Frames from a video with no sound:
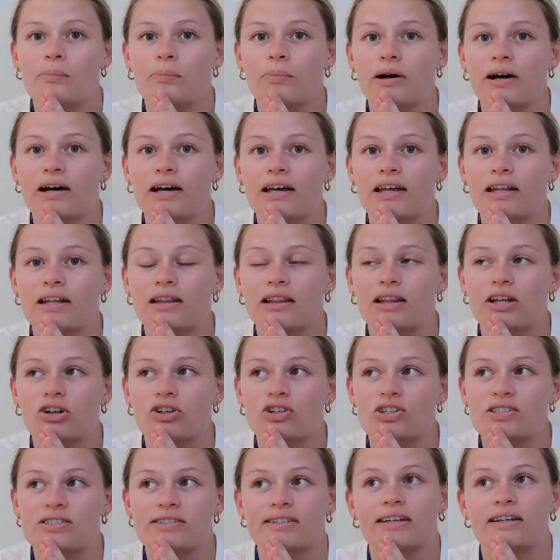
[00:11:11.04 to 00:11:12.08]
But they're
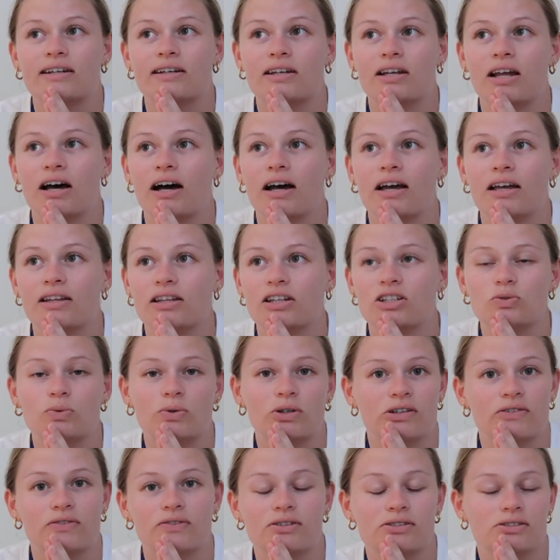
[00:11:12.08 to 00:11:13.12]
just like not in the
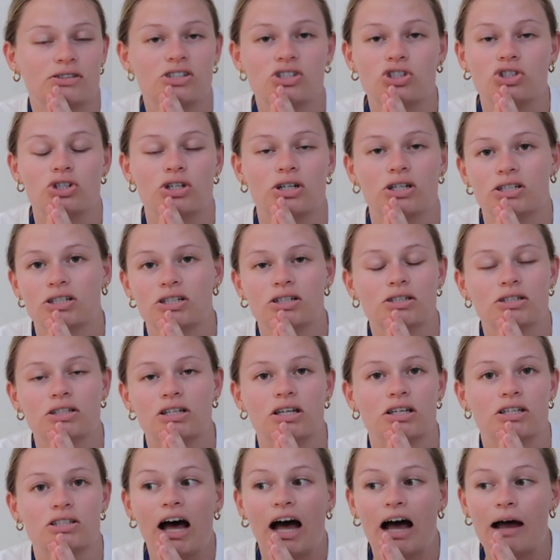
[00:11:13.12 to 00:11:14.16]
21st century,
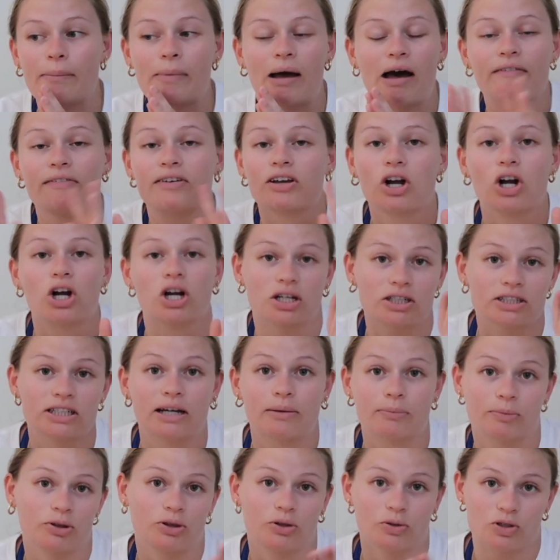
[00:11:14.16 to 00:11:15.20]
clearly. I'm having a hard
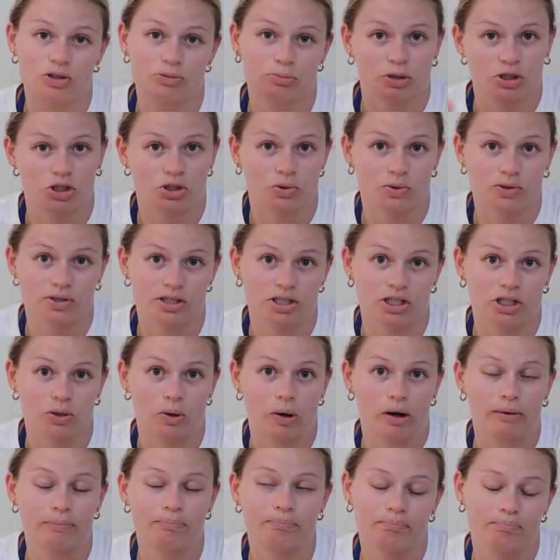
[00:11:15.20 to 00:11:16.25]
time with used bookstores in New
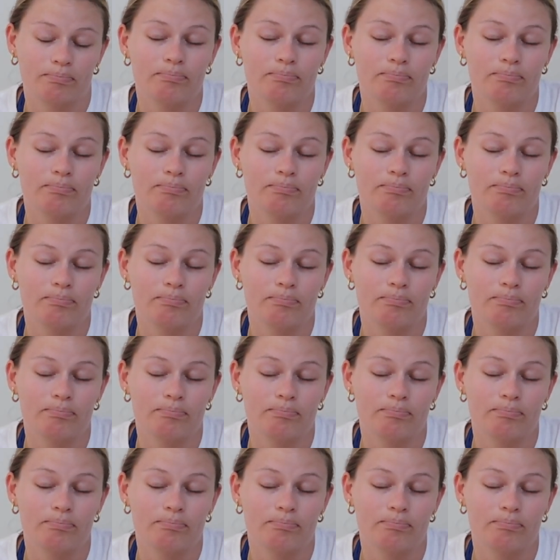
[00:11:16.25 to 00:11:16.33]
York.